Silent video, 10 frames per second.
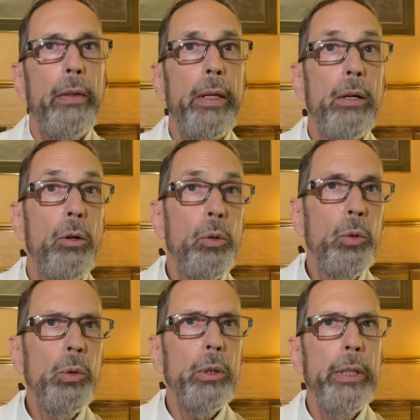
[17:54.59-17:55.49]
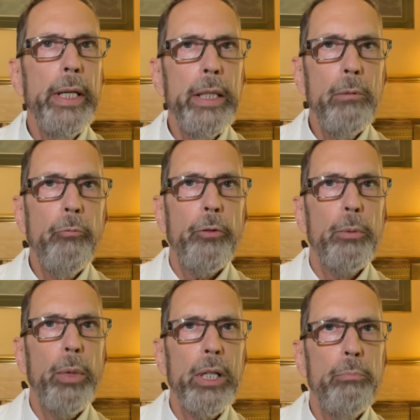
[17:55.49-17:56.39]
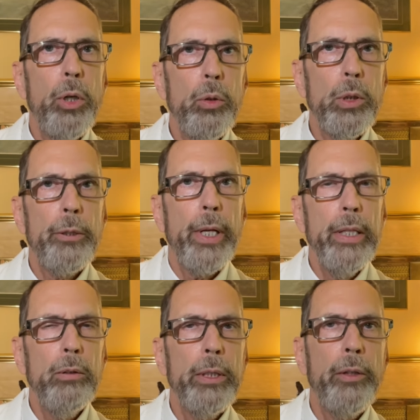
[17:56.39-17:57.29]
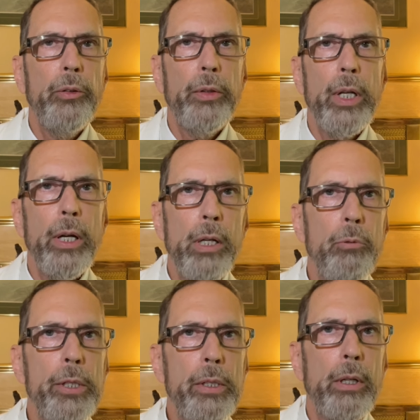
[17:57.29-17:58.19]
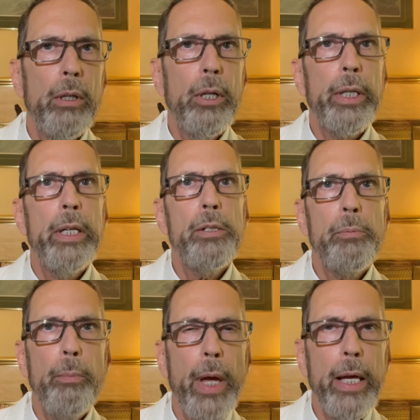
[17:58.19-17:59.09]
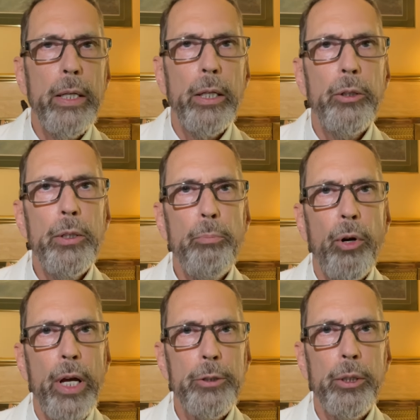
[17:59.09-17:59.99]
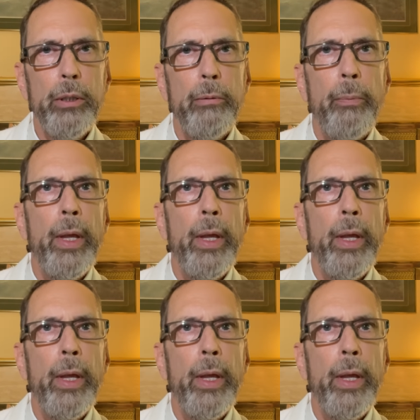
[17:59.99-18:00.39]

The old name for bipolar illness that I was taught is manic depression,